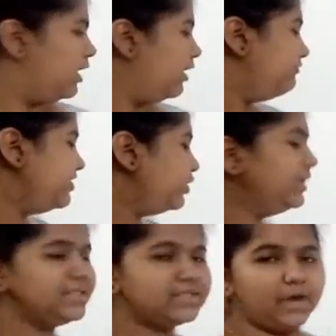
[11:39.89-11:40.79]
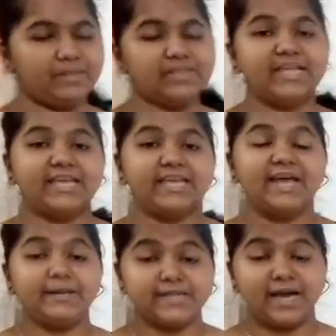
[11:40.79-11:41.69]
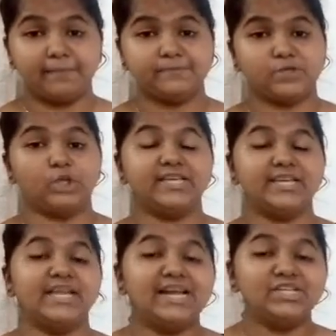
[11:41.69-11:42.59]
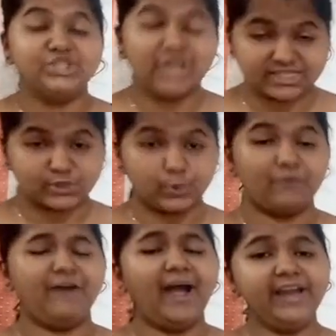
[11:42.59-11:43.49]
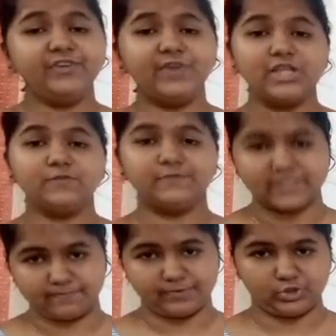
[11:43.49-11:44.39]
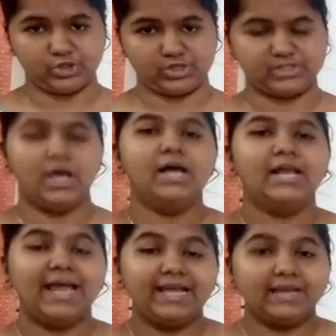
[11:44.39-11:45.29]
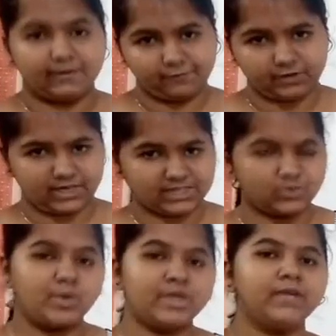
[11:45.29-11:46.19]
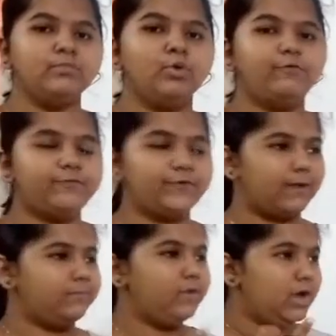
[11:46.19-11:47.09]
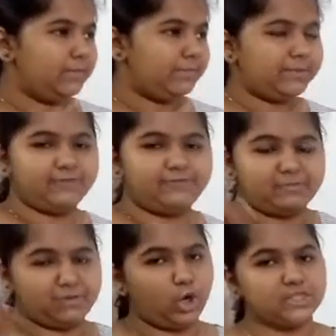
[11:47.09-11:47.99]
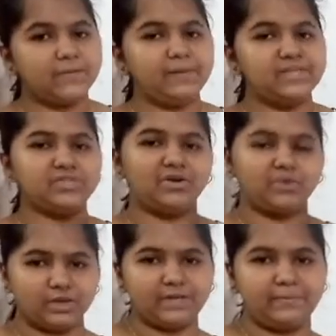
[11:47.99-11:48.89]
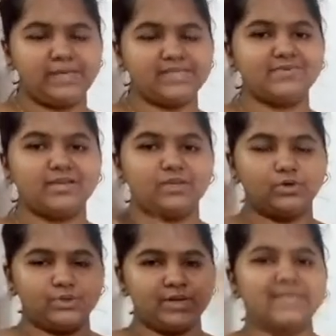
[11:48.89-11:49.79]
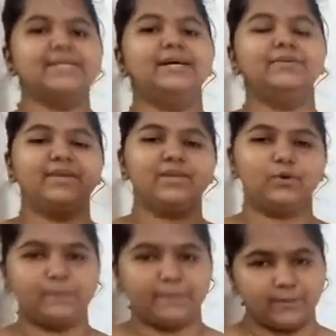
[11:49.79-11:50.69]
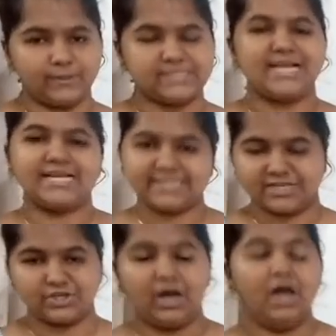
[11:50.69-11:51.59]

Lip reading: For eurythermal, they can adapt or they can adjust to a wide range of temperatures. Like for us, we can move from maybe from a hotter place to a colder place, we can go to desert, we can go to poles, etc.